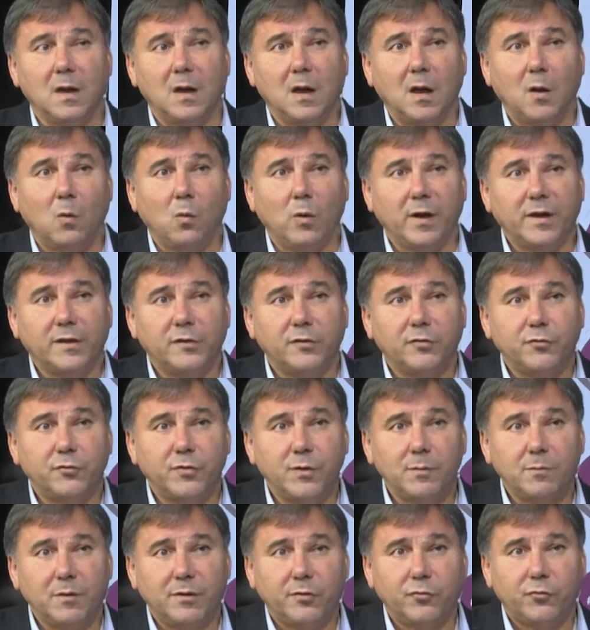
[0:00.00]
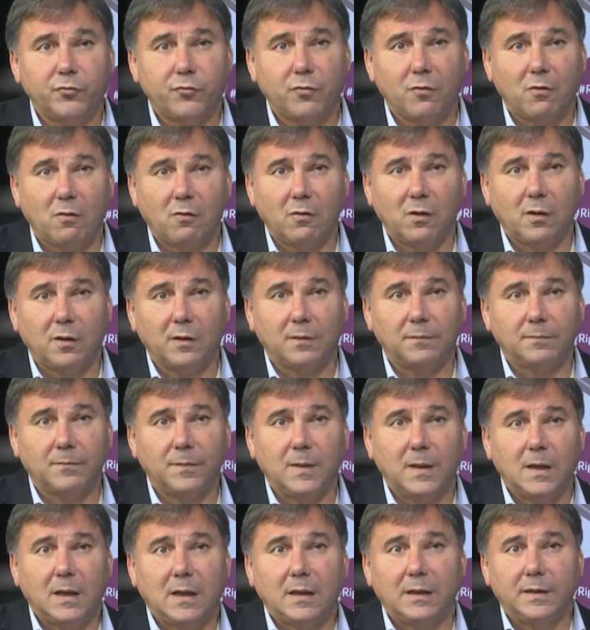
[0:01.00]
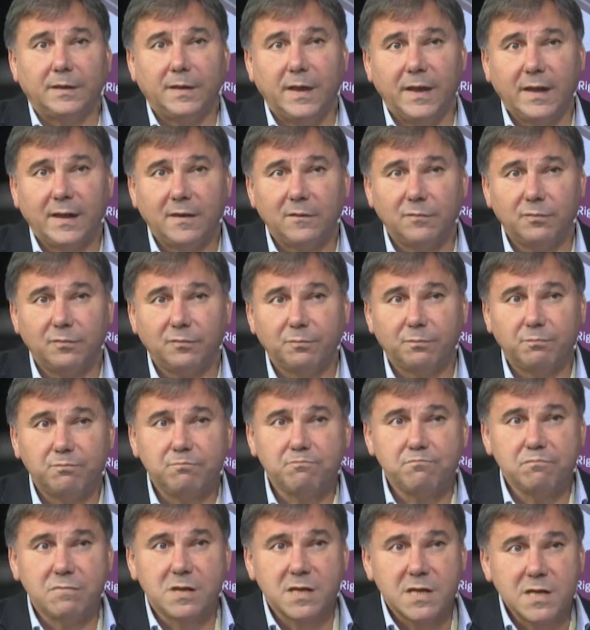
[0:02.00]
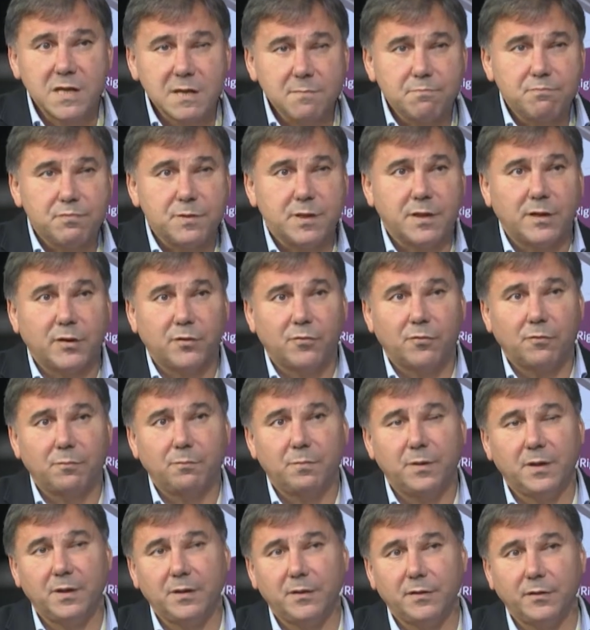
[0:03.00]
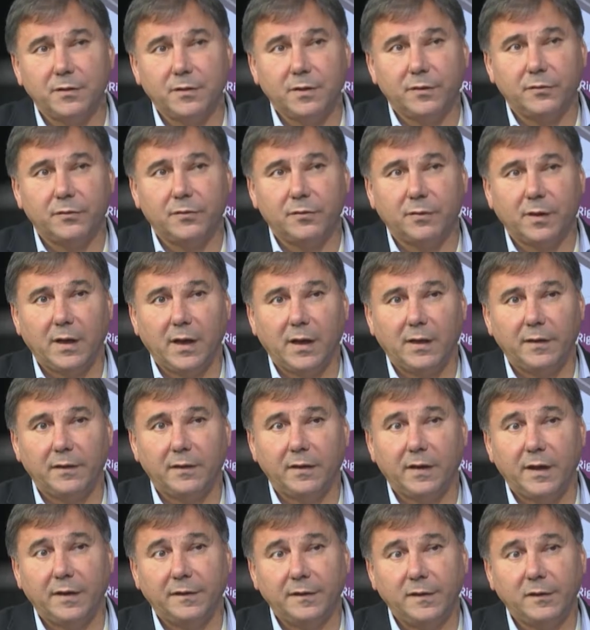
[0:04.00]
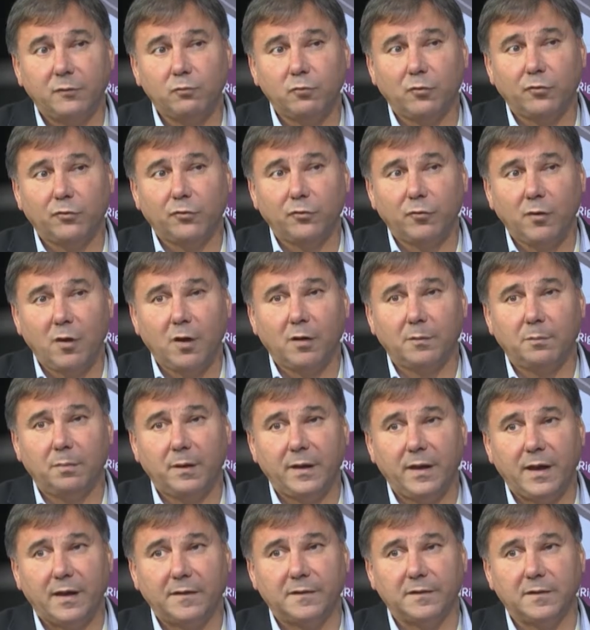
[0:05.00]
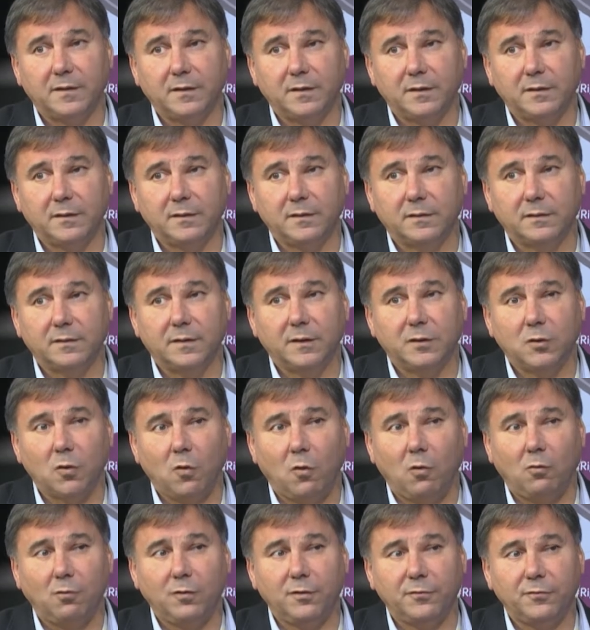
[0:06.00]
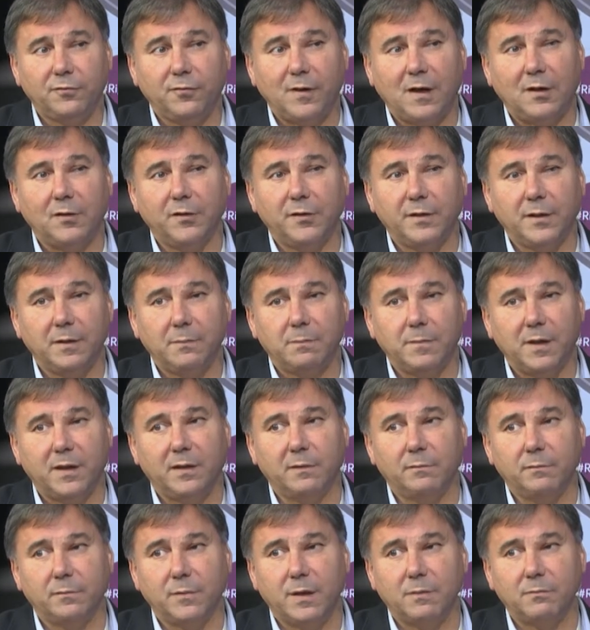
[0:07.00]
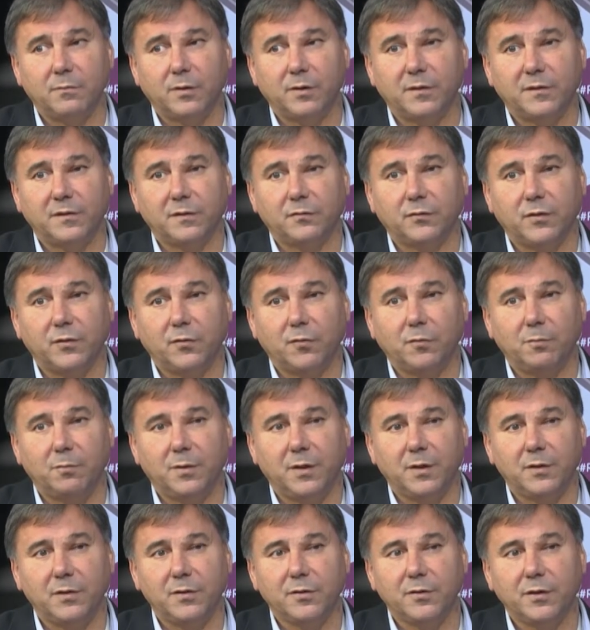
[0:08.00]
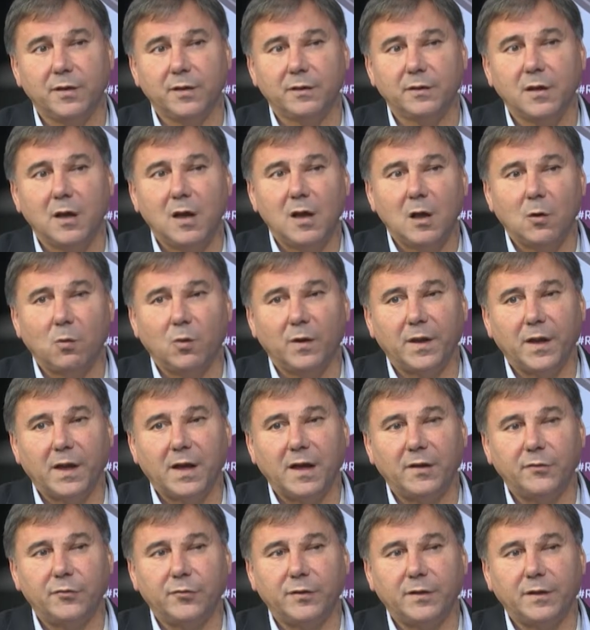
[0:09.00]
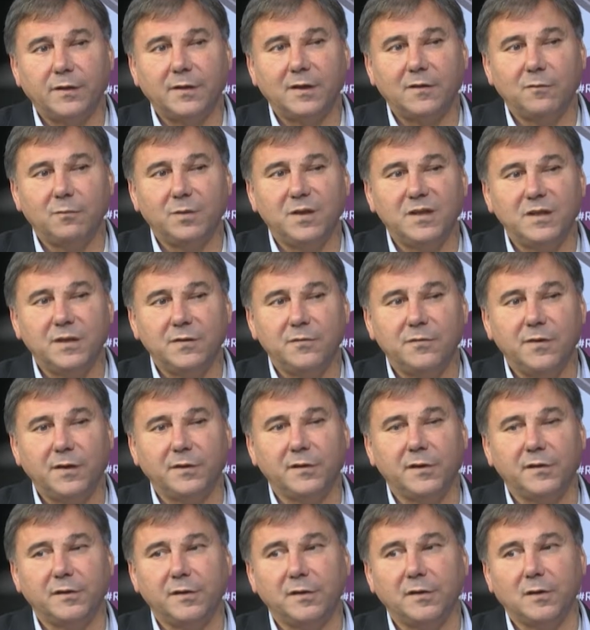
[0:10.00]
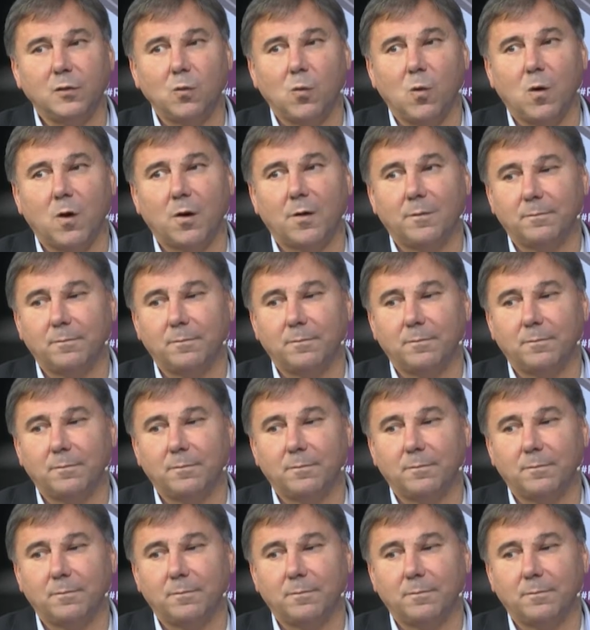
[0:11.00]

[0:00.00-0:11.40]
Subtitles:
were extremely strong. They have keeping European Union together, and it was not by accident that all the founding members of the European Union were the country that had been defeated in the war.